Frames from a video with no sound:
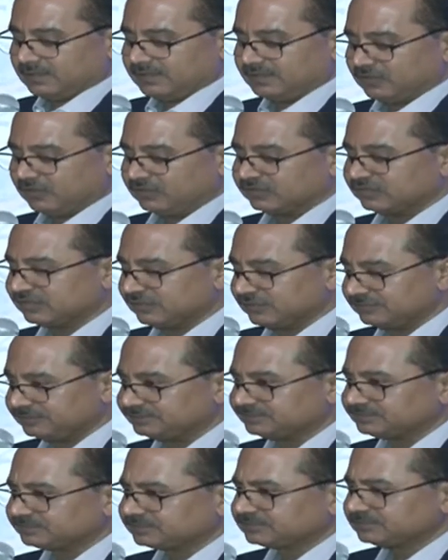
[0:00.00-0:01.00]
He also,
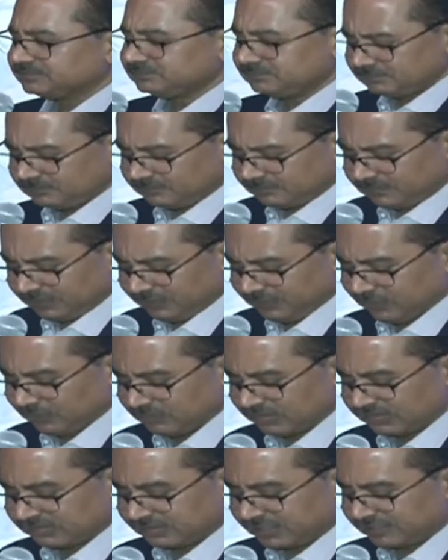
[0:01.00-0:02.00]
you know,
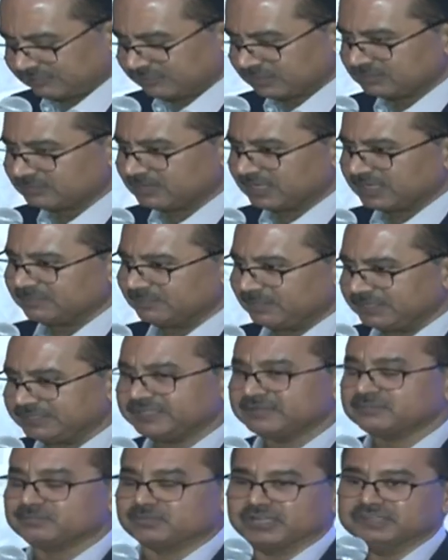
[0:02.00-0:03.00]
was driven by
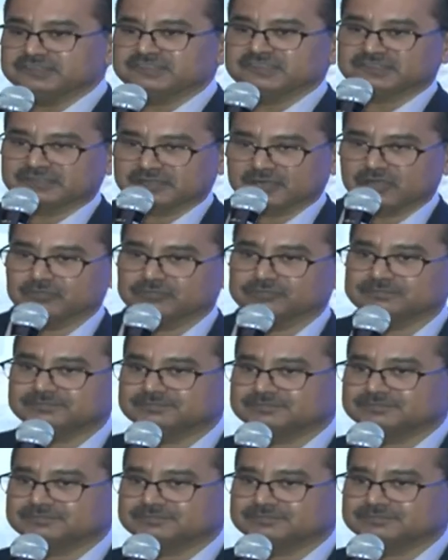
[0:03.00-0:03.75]
bringing prices down.